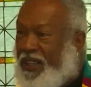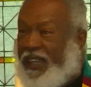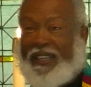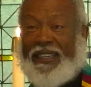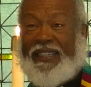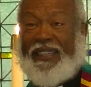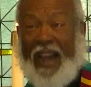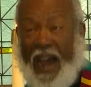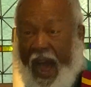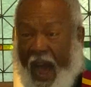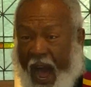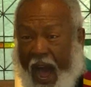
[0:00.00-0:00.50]
that
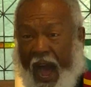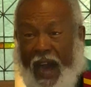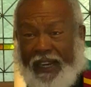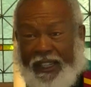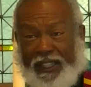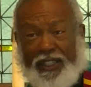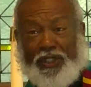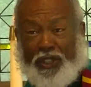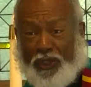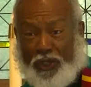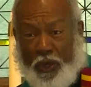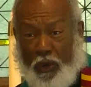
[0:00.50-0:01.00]
God
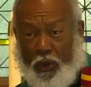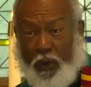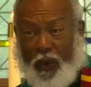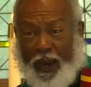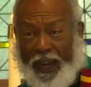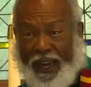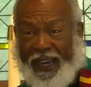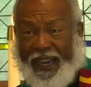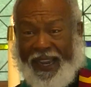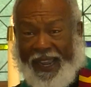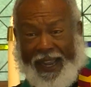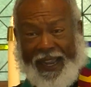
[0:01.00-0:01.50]
is
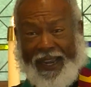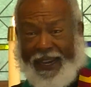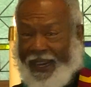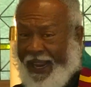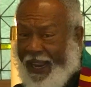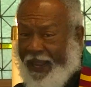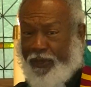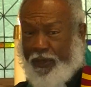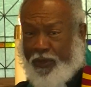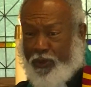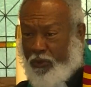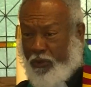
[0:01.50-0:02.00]
doing in
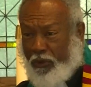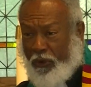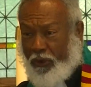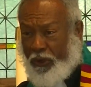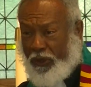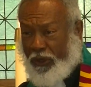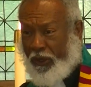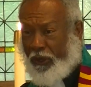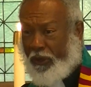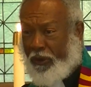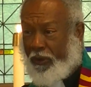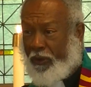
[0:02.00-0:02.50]
and through
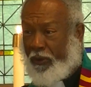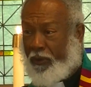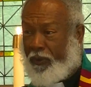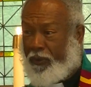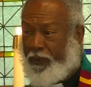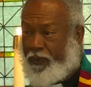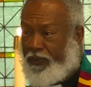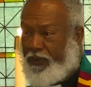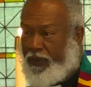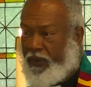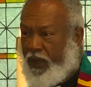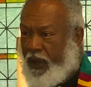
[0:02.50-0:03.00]
you.
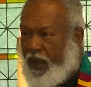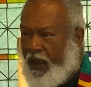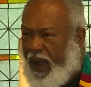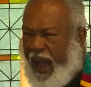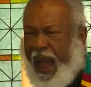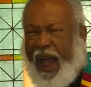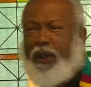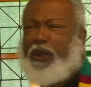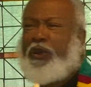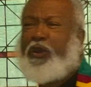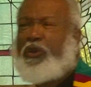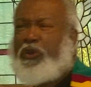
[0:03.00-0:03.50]

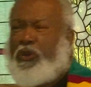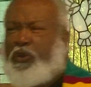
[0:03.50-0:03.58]
How do